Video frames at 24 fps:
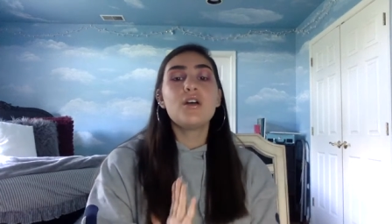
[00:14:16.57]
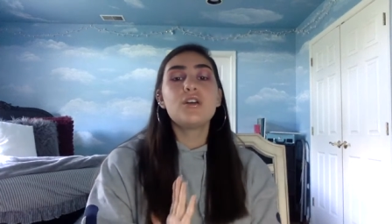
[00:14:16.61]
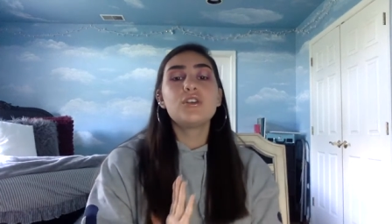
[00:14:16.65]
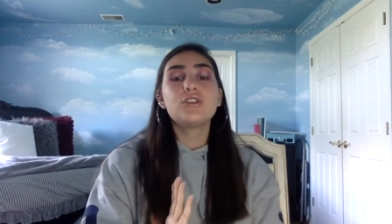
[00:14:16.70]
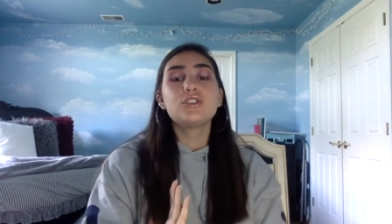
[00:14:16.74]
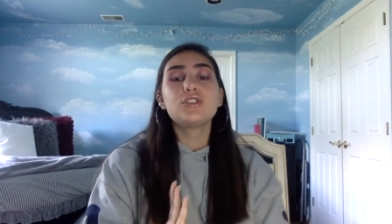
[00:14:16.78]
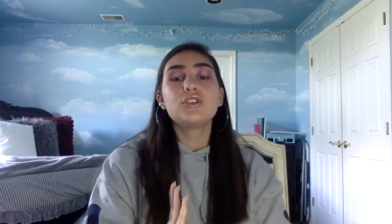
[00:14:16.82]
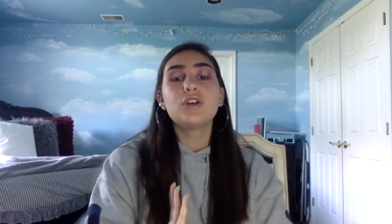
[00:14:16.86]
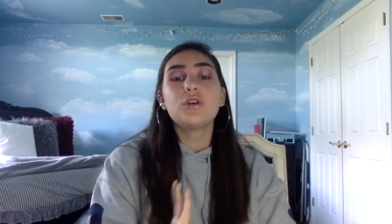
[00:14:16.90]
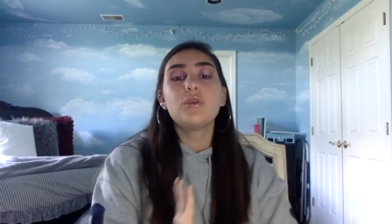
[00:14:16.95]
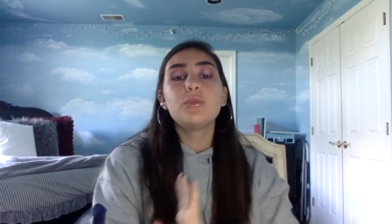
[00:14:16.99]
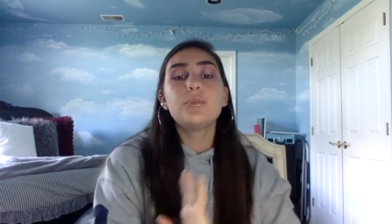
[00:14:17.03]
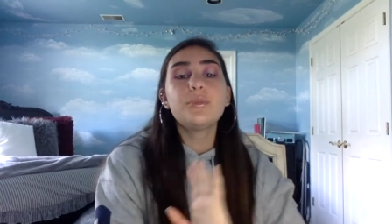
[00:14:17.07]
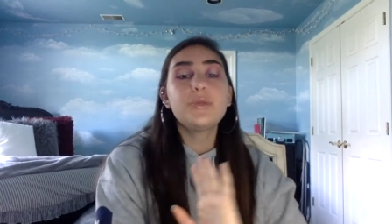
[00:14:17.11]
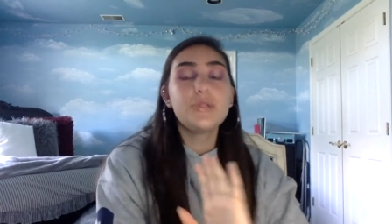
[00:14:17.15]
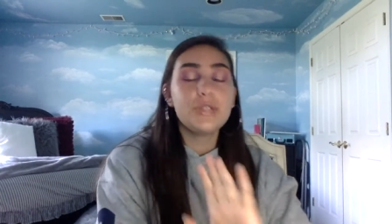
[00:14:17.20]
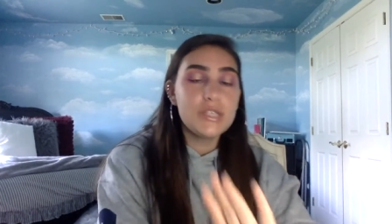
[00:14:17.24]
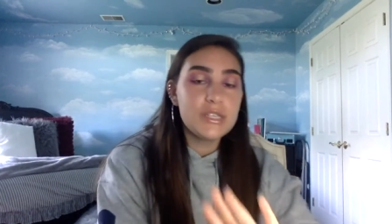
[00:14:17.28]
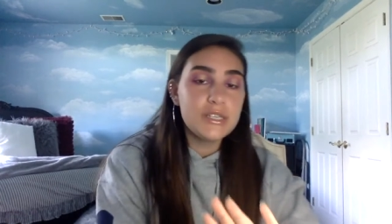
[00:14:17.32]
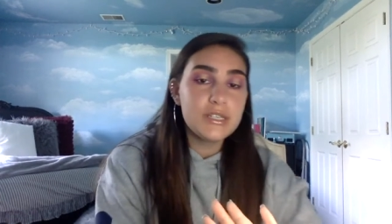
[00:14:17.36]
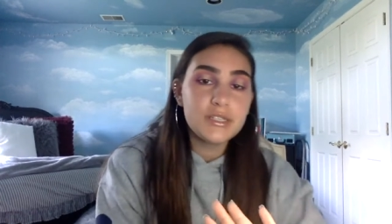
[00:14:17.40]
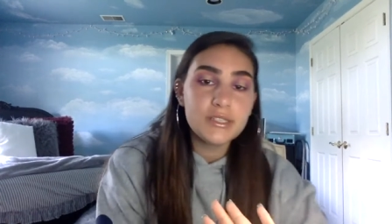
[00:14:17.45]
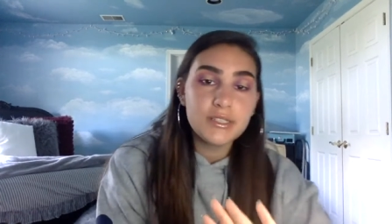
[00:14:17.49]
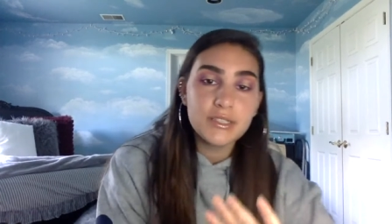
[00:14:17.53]
So
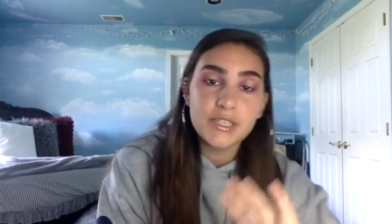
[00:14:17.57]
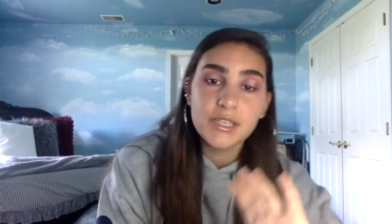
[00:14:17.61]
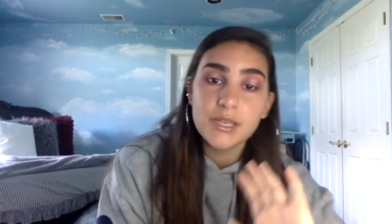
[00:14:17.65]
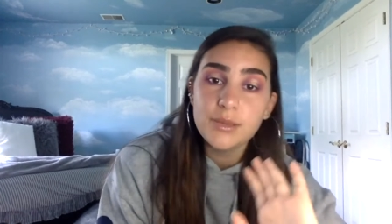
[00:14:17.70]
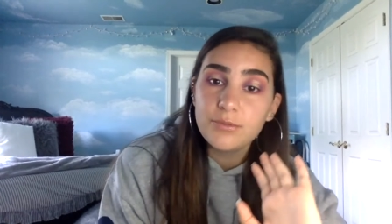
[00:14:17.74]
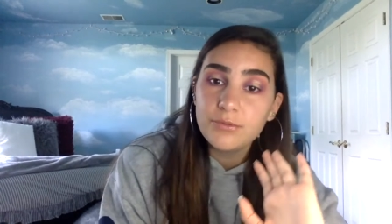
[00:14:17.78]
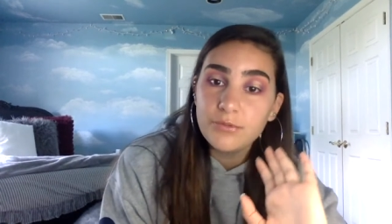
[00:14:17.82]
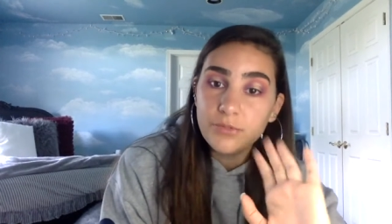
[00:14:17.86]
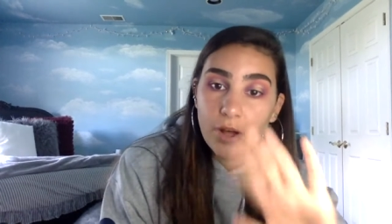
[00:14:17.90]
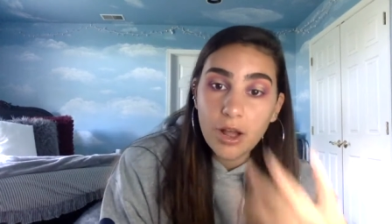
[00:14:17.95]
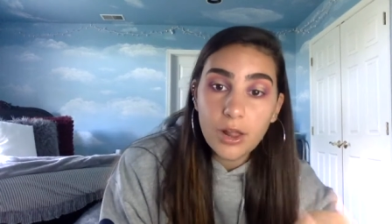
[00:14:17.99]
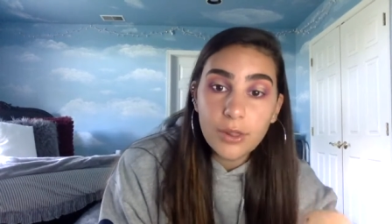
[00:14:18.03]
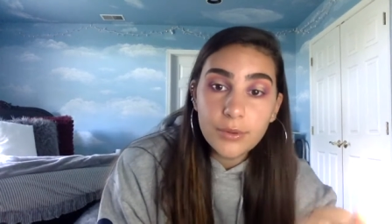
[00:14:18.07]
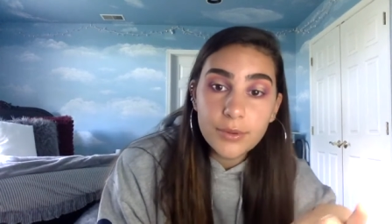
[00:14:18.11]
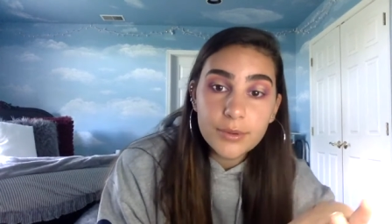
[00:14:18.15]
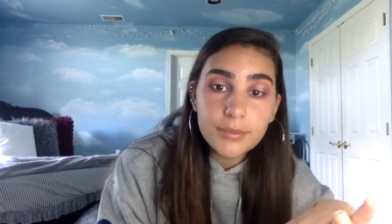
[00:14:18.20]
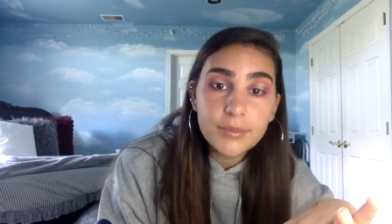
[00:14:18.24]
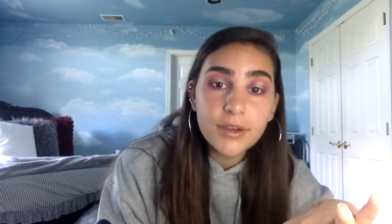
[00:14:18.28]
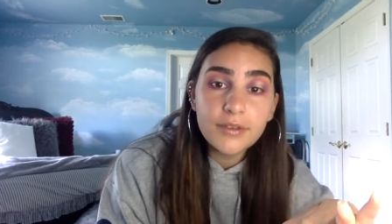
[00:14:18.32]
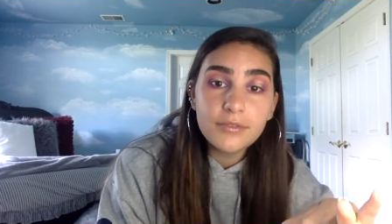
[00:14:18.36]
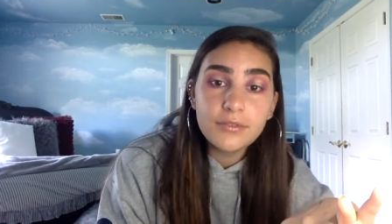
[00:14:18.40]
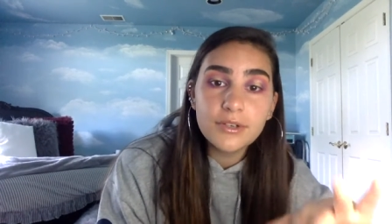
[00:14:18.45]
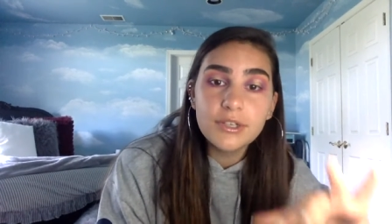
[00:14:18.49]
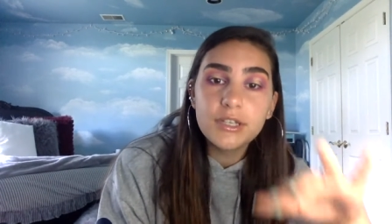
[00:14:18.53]
please keep following
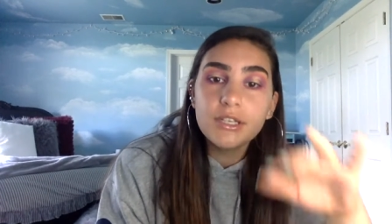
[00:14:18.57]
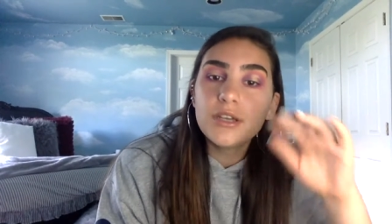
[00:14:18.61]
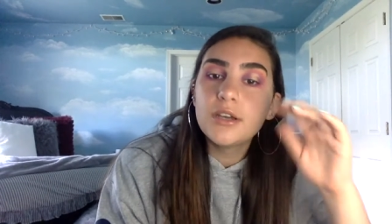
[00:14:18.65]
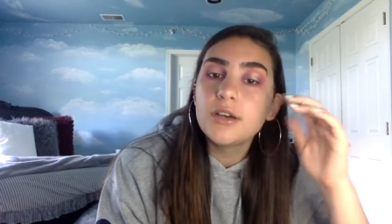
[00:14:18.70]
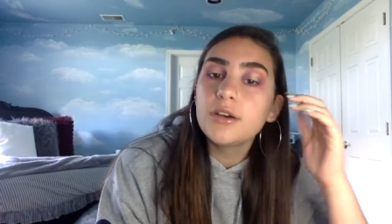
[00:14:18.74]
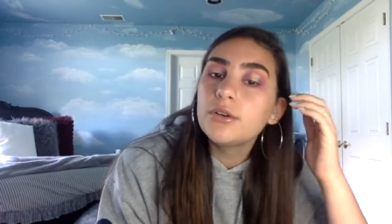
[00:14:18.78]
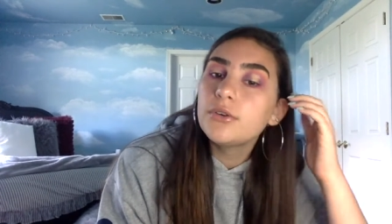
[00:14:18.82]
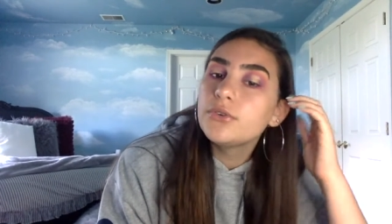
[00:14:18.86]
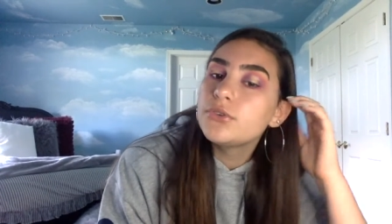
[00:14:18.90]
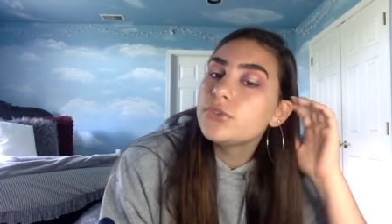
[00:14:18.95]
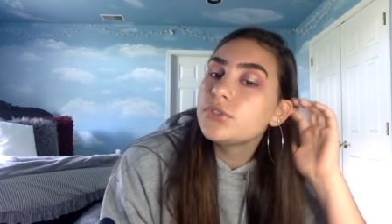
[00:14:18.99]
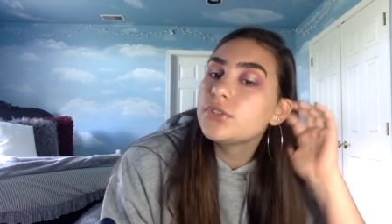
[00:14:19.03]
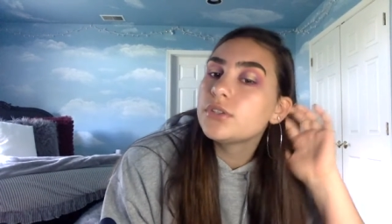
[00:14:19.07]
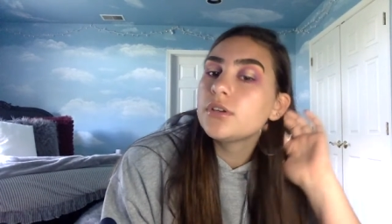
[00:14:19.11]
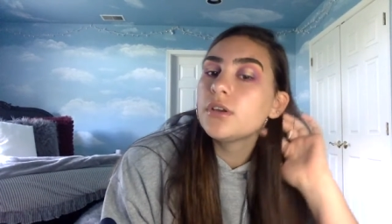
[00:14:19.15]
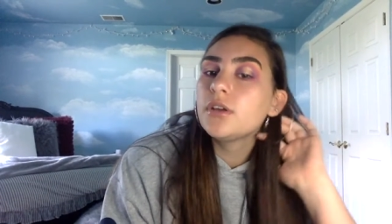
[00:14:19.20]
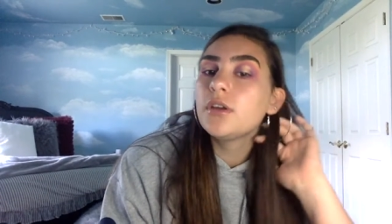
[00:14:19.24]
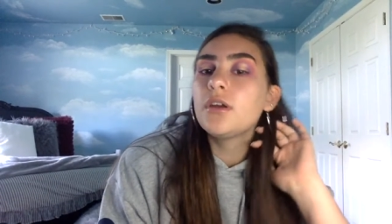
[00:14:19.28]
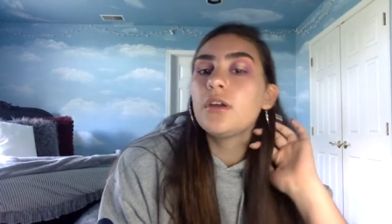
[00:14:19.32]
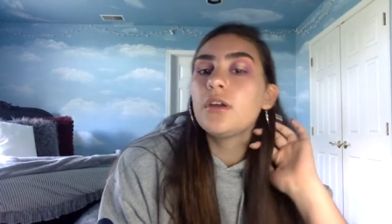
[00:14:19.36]
my videos.